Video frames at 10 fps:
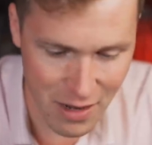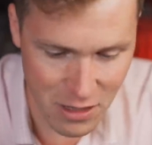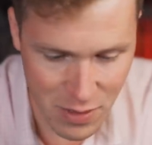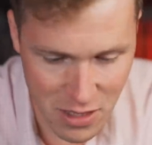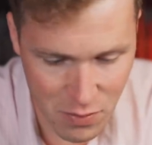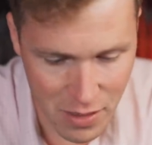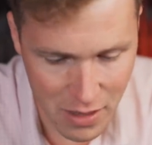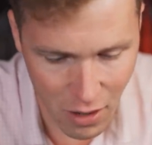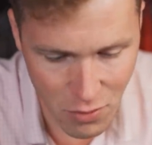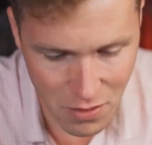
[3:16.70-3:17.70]
That's me just
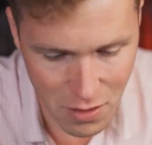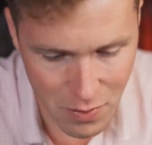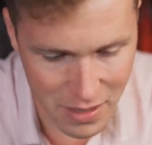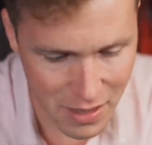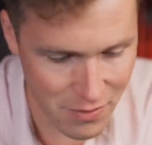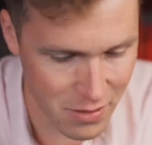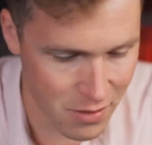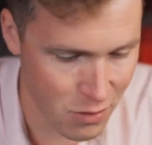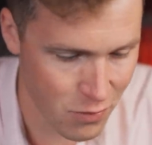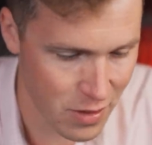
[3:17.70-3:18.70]
being overly picky for
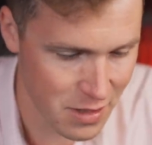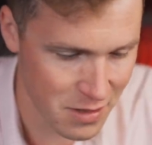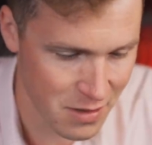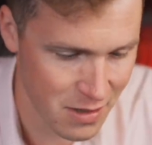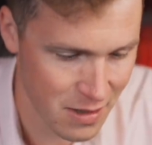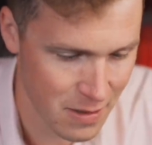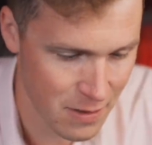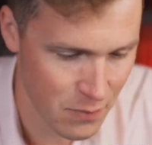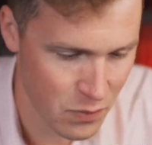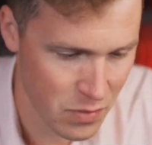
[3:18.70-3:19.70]
no reason.
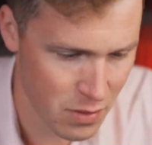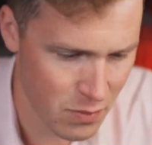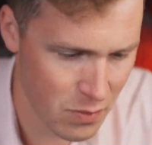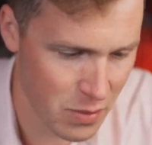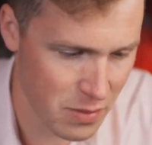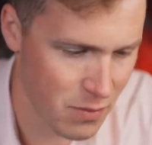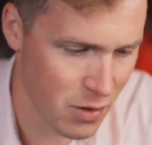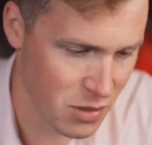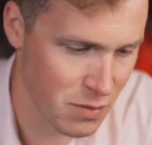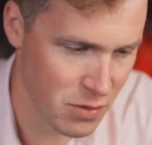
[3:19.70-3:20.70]
But
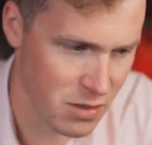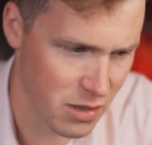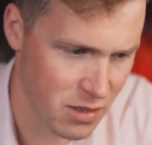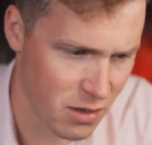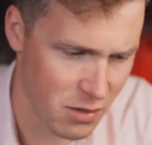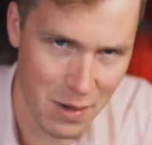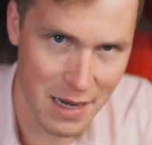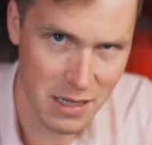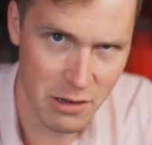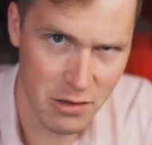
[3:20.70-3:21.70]
mostly because I can't
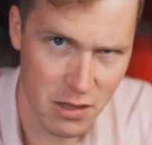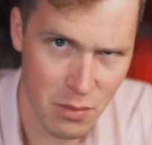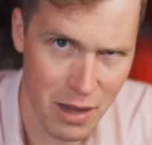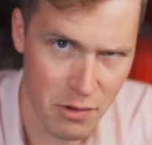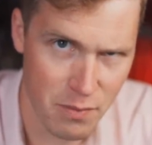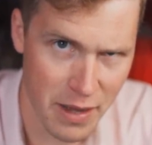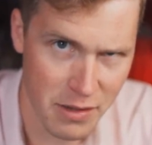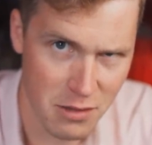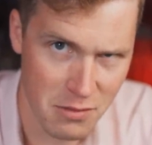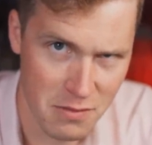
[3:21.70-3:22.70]
wax lyrical about a Baikal.